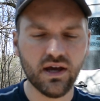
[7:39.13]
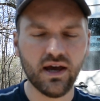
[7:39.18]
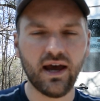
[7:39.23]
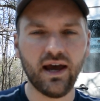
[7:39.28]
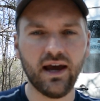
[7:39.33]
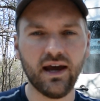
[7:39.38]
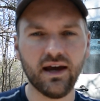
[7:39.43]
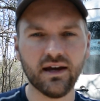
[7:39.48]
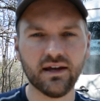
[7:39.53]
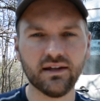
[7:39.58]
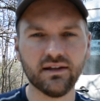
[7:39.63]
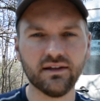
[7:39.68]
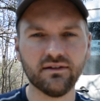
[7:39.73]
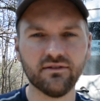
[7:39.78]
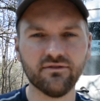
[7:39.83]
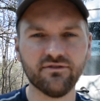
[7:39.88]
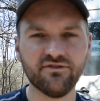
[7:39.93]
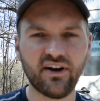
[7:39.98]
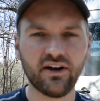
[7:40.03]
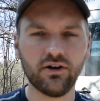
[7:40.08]

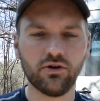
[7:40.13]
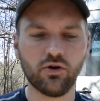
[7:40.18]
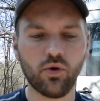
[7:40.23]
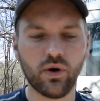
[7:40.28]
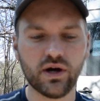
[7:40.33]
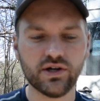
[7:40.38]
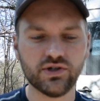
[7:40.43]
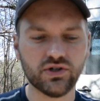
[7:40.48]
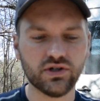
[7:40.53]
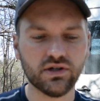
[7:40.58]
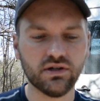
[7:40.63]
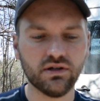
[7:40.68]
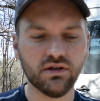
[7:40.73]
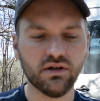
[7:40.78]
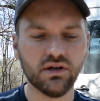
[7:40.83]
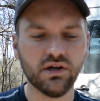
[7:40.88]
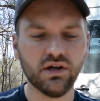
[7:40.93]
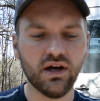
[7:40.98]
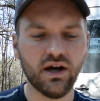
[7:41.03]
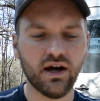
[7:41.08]
And final question,
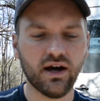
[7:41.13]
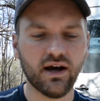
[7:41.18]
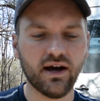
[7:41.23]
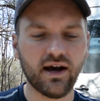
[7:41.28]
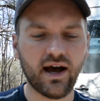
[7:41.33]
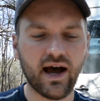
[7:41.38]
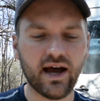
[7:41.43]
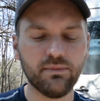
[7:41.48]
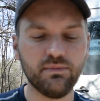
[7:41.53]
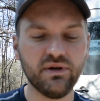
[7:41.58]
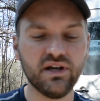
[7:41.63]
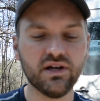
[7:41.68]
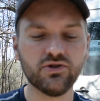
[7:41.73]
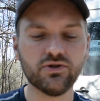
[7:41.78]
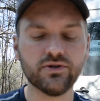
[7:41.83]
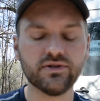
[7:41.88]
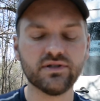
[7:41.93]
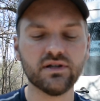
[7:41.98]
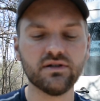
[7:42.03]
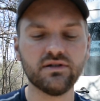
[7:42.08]
I'd be
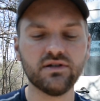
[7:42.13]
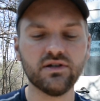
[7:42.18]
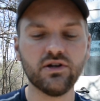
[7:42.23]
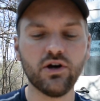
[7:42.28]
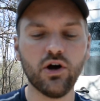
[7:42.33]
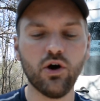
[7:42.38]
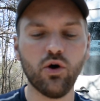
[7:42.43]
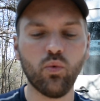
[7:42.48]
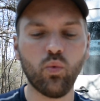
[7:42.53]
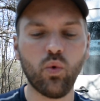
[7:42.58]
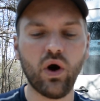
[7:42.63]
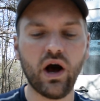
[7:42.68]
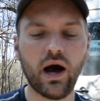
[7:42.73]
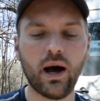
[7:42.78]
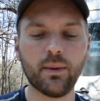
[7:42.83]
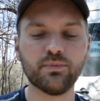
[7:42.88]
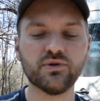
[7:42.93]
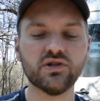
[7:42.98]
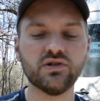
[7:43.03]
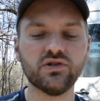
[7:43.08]
interested to know what
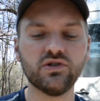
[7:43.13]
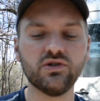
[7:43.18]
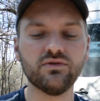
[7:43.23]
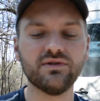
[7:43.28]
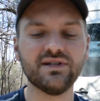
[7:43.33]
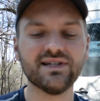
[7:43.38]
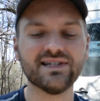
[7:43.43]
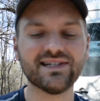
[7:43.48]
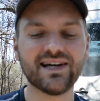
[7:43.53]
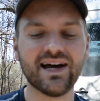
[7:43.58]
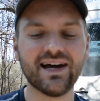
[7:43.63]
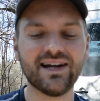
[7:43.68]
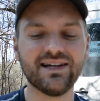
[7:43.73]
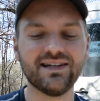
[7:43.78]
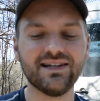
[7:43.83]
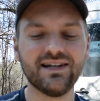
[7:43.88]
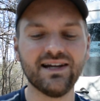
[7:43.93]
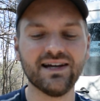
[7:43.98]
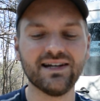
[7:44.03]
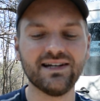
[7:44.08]
options you
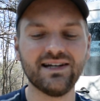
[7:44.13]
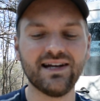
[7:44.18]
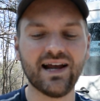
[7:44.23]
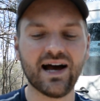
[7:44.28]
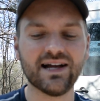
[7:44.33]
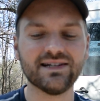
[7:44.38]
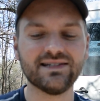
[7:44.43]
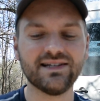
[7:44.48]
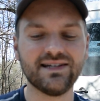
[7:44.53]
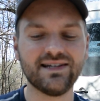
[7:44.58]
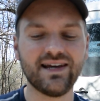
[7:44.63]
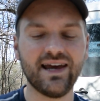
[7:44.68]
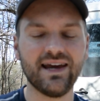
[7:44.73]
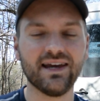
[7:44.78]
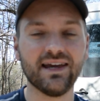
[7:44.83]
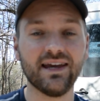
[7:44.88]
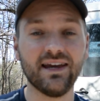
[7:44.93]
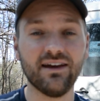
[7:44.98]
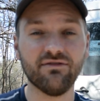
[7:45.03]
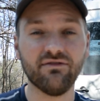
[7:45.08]
decided not to take,
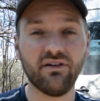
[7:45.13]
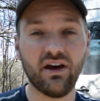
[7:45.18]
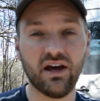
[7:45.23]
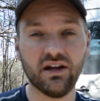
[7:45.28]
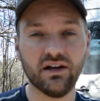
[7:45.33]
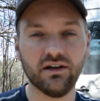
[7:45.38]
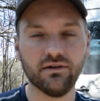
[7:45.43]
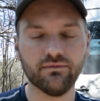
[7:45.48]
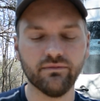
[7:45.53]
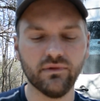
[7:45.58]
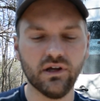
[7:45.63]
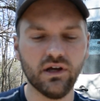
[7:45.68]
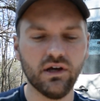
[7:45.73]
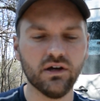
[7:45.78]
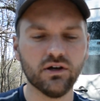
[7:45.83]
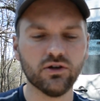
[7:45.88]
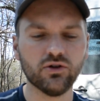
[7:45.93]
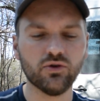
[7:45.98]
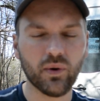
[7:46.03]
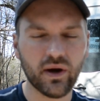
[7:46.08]
if any.
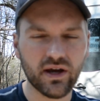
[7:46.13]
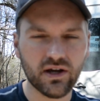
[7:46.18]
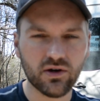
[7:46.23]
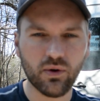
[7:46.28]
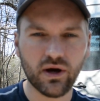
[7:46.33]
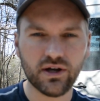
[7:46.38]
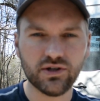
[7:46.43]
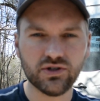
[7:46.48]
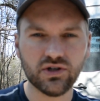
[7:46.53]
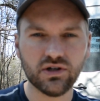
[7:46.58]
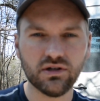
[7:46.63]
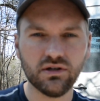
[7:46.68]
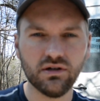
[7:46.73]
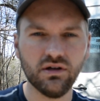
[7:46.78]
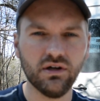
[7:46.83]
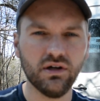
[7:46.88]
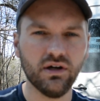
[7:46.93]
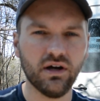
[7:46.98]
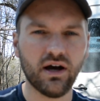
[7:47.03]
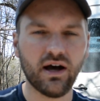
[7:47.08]
Great question.
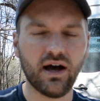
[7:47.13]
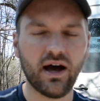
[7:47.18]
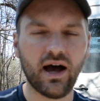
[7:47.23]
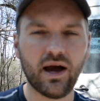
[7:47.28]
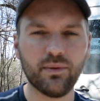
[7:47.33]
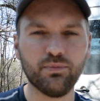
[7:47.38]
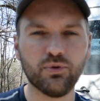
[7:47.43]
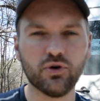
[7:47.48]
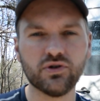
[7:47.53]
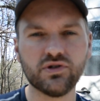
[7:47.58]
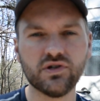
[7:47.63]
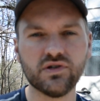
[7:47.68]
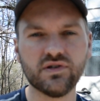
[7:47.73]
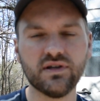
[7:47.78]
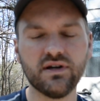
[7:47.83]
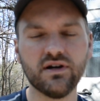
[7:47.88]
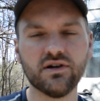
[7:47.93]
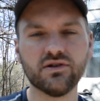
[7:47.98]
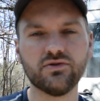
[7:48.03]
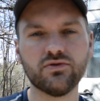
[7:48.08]
I purchased
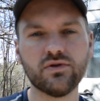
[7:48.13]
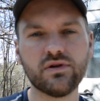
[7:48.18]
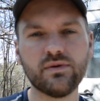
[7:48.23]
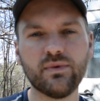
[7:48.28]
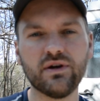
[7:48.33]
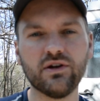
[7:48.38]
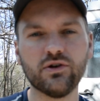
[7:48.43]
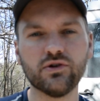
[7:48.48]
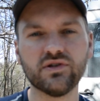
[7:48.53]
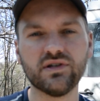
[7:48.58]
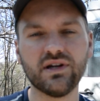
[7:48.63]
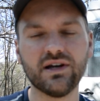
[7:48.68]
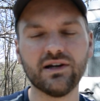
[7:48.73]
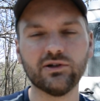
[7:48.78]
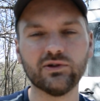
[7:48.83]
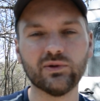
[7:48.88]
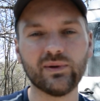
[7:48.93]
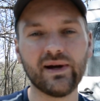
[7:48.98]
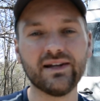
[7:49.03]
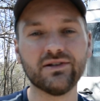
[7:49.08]
the Airstream
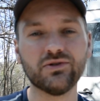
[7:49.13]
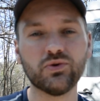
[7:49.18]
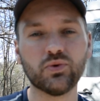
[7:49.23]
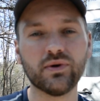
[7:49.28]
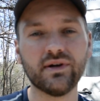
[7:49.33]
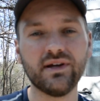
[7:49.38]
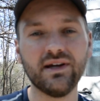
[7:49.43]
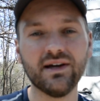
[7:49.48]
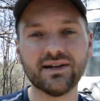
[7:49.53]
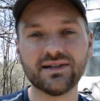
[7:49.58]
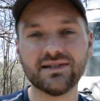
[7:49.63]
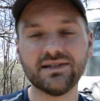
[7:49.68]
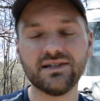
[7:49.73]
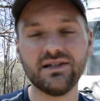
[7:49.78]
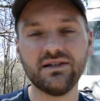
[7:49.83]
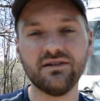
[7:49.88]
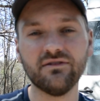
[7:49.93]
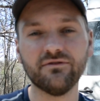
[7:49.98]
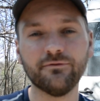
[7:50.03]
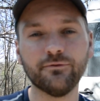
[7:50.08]
Interstate Grand Tour
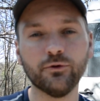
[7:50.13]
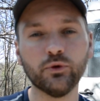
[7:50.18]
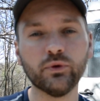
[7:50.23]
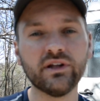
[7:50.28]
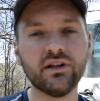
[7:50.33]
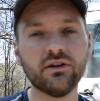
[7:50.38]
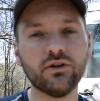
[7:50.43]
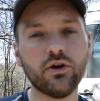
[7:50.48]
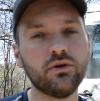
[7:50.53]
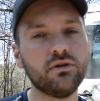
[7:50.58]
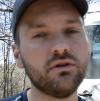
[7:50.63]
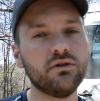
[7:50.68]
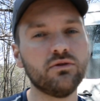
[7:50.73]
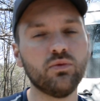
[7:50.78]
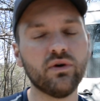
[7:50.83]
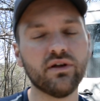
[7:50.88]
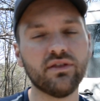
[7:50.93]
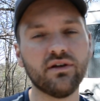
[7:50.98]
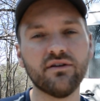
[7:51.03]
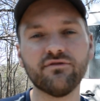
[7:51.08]
EXT fully loaded
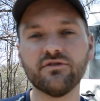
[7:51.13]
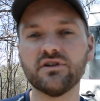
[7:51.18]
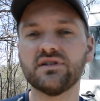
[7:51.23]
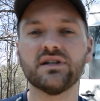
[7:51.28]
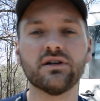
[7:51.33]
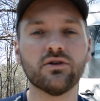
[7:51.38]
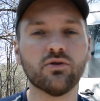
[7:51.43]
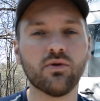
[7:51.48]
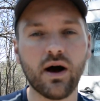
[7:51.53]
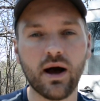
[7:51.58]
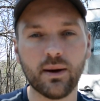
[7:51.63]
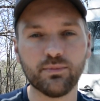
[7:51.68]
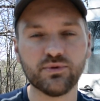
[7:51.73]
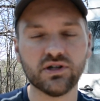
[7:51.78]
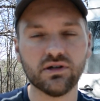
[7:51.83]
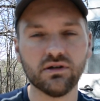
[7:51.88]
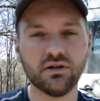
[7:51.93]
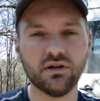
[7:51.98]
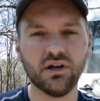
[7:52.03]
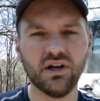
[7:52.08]
with every single
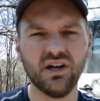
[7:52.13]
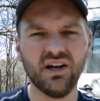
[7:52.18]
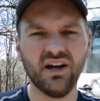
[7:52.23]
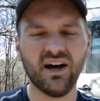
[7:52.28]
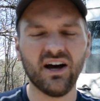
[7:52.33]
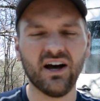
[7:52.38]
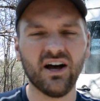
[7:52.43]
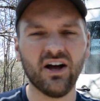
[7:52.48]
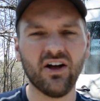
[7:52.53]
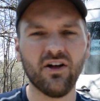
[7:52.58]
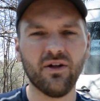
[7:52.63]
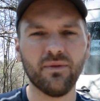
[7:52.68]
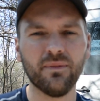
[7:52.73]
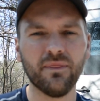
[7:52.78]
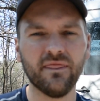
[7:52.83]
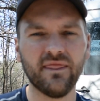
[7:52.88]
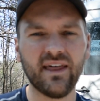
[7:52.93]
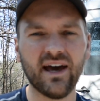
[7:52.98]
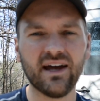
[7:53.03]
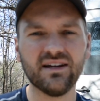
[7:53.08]
option
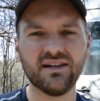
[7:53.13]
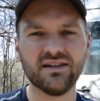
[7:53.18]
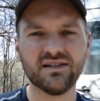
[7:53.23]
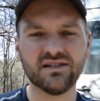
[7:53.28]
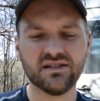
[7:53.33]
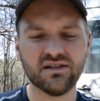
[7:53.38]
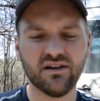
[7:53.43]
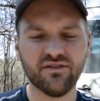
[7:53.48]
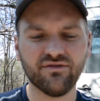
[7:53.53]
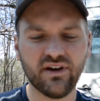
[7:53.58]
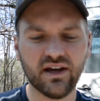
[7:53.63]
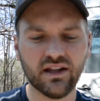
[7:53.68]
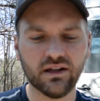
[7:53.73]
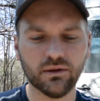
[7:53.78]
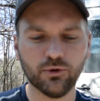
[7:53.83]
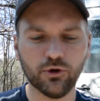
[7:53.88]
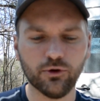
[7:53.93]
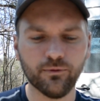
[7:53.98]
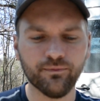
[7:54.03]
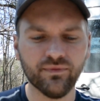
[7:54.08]
that is
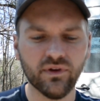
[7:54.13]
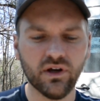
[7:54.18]
available.